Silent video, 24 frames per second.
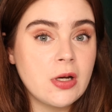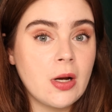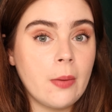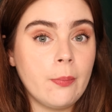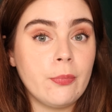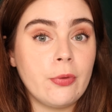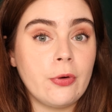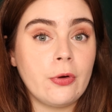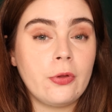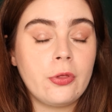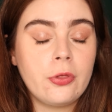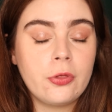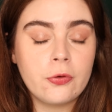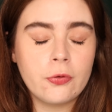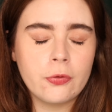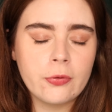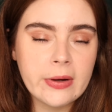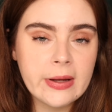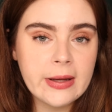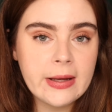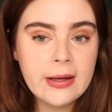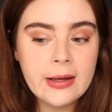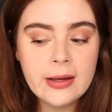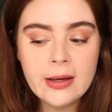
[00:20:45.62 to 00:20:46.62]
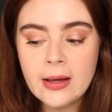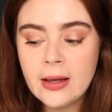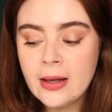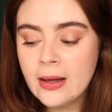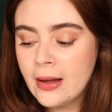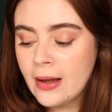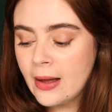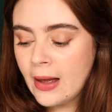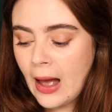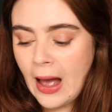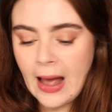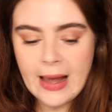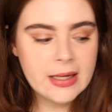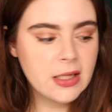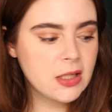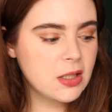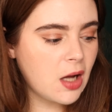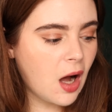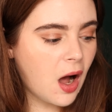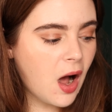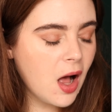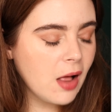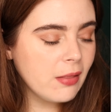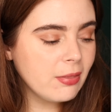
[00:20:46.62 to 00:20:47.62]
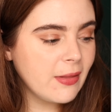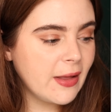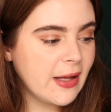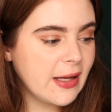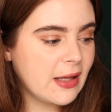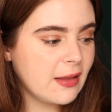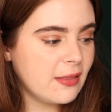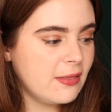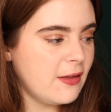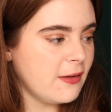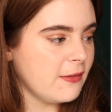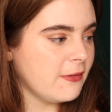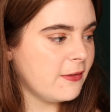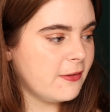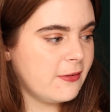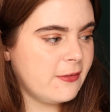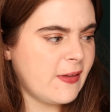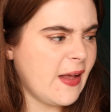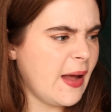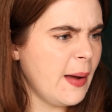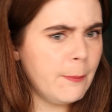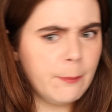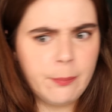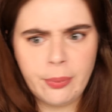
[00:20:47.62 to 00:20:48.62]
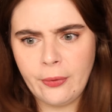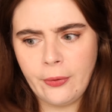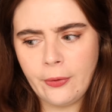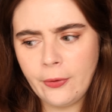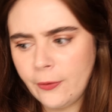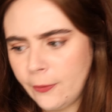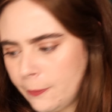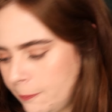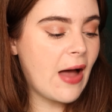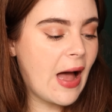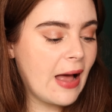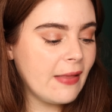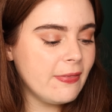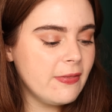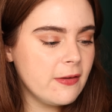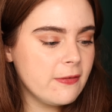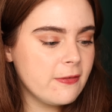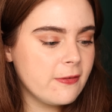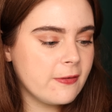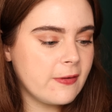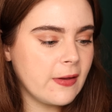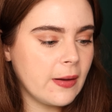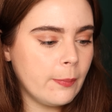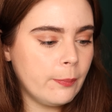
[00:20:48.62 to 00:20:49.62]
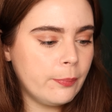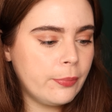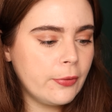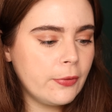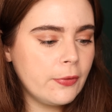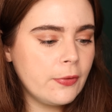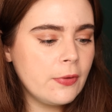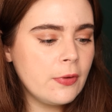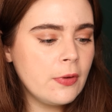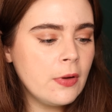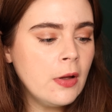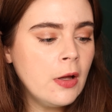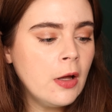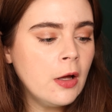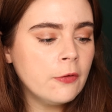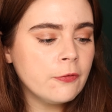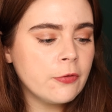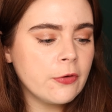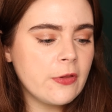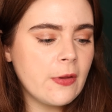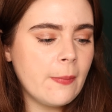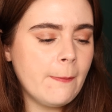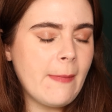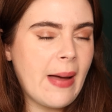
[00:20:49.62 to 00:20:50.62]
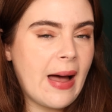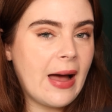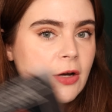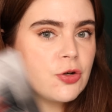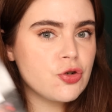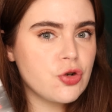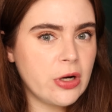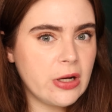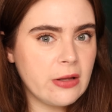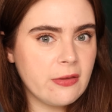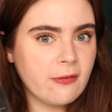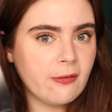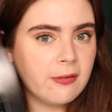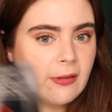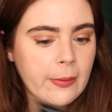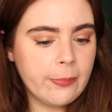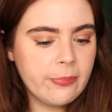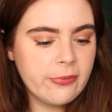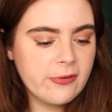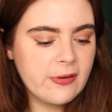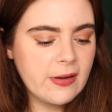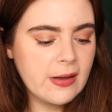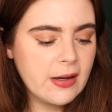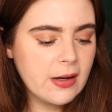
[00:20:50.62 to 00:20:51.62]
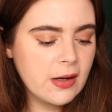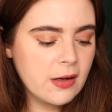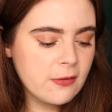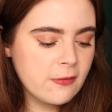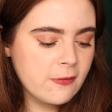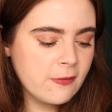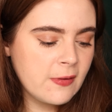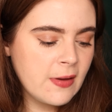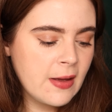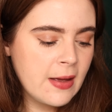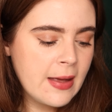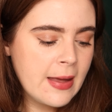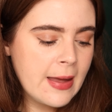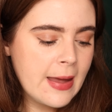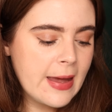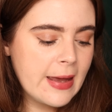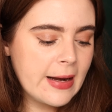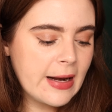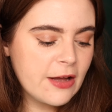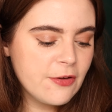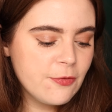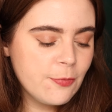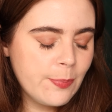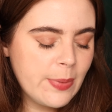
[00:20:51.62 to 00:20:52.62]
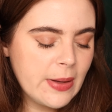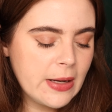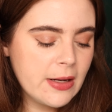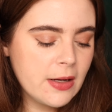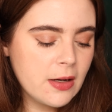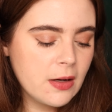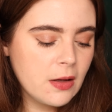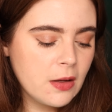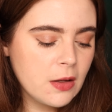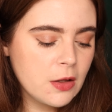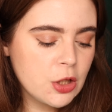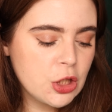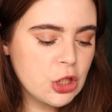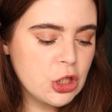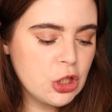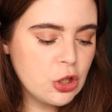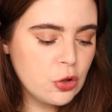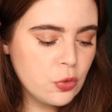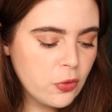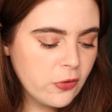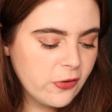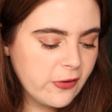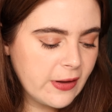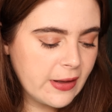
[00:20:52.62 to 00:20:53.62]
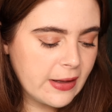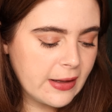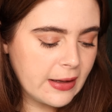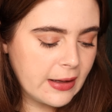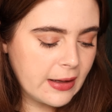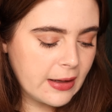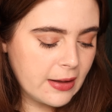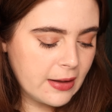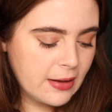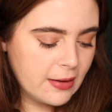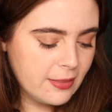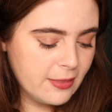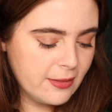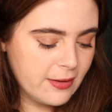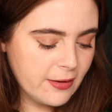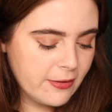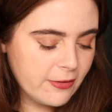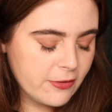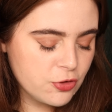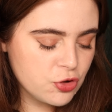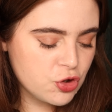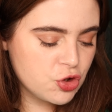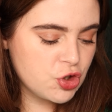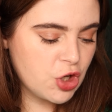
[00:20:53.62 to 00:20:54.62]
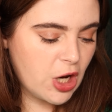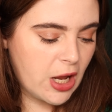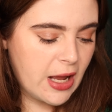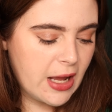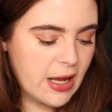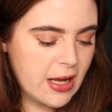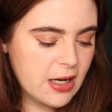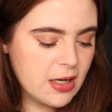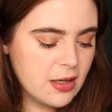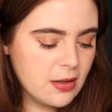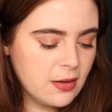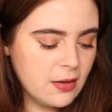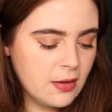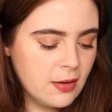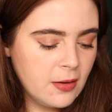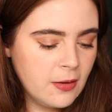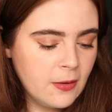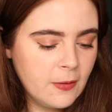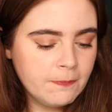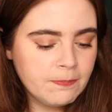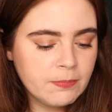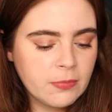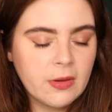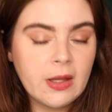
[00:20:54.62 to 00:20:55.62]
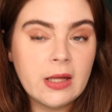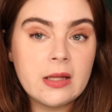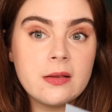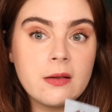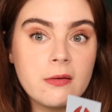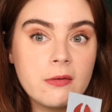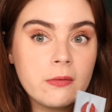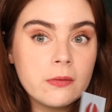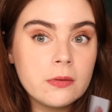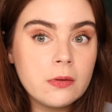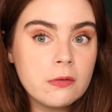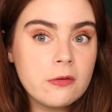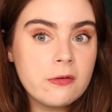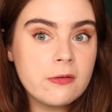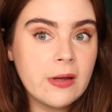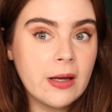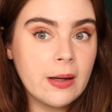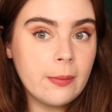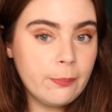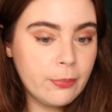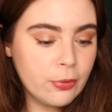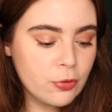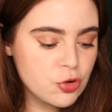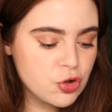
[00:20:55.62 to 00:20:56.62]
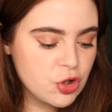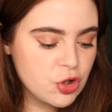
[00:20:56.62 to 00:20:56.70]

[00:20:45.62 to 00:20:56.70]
number three. I got like this sample. had this sample for the MatteTrance lipsticks and I've been using this shade, like this little sample